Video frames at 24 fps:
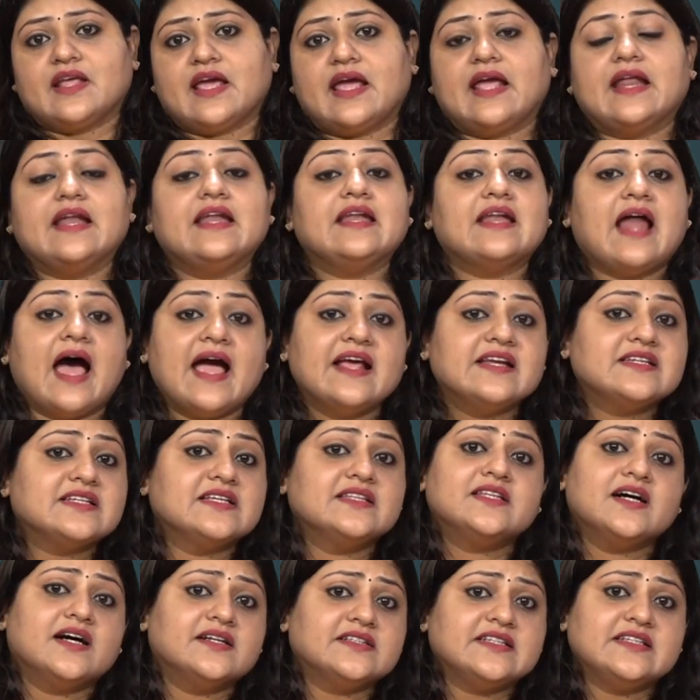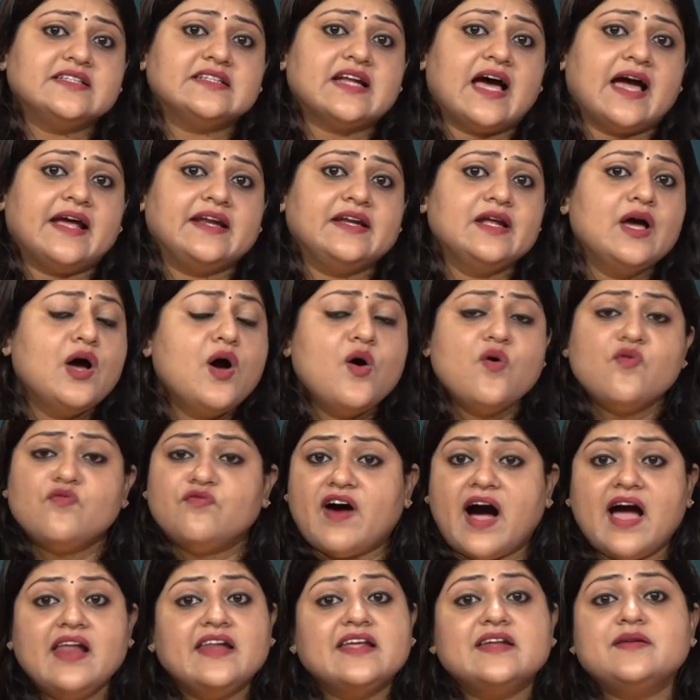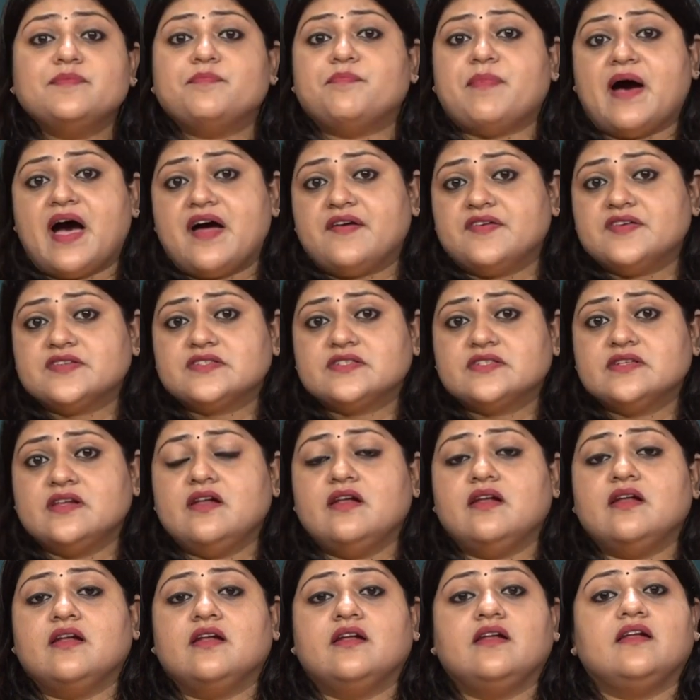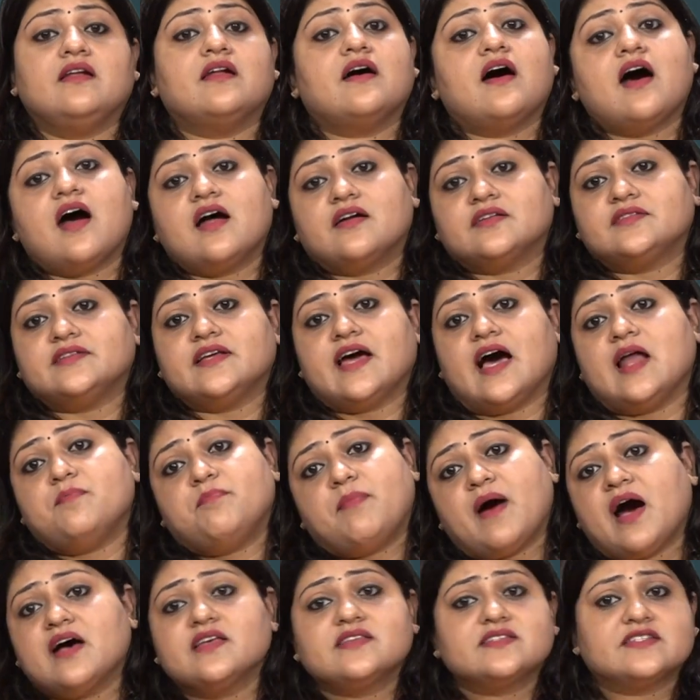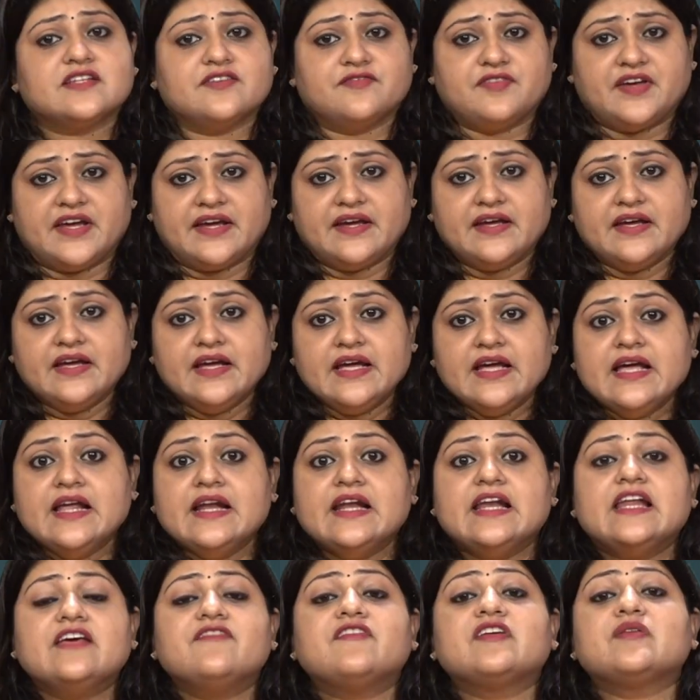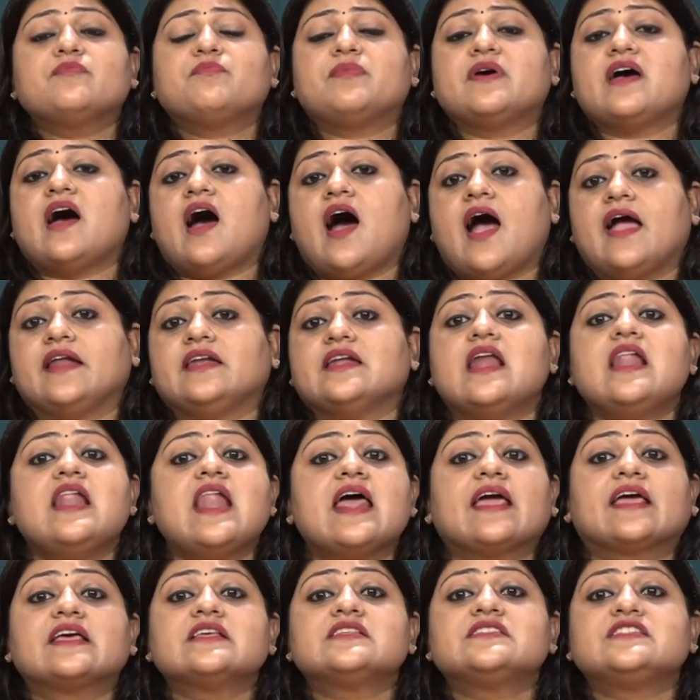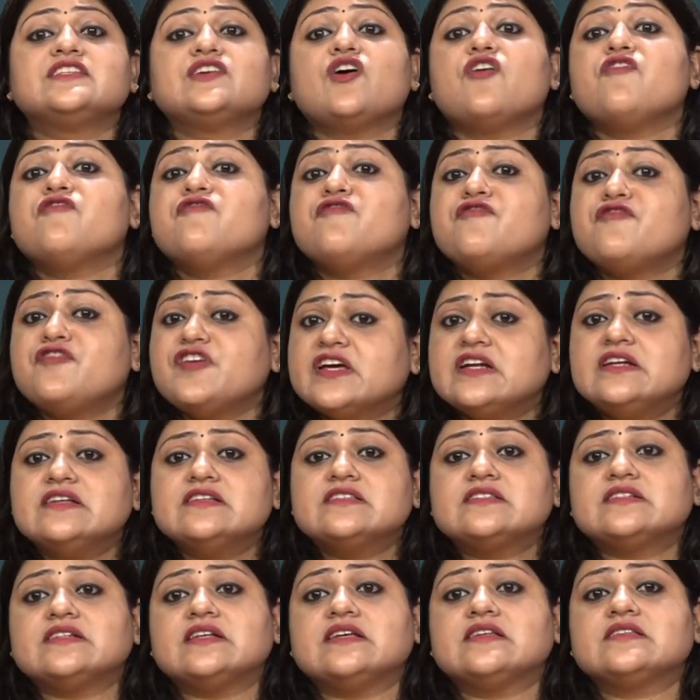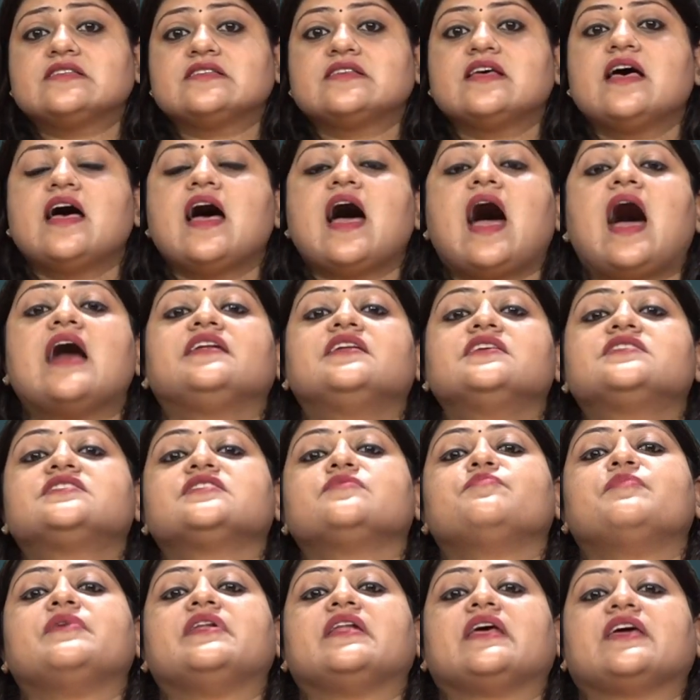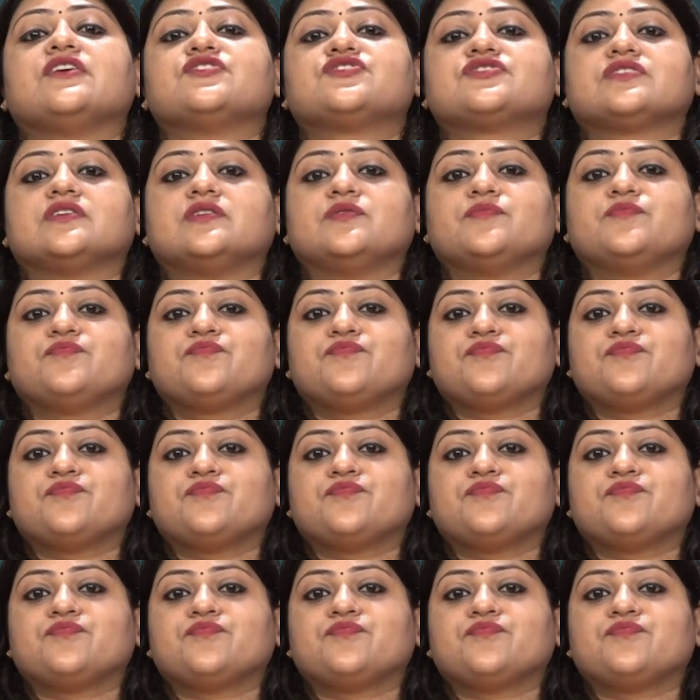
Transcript: In 1939, while in Paris, Hardayal passed away, leaving behind a legacy of fearlessness and determination.